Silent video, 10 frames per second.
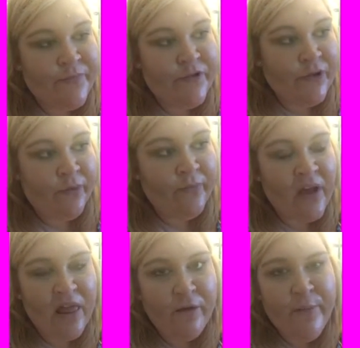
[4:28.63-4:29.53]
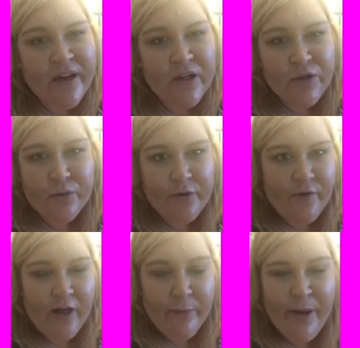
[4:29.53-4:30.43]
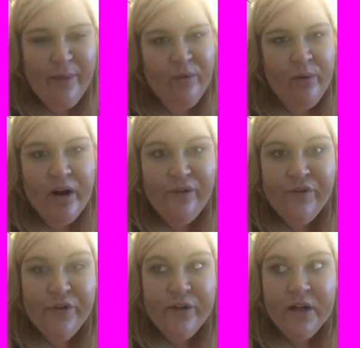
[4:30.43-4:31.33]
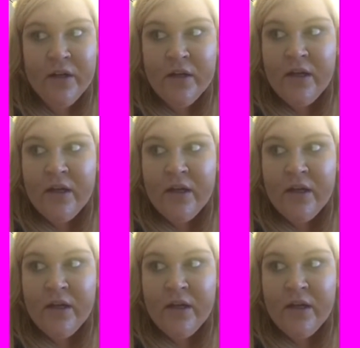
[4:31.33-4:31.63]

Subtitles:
So I love making jewellery for other people when I feel that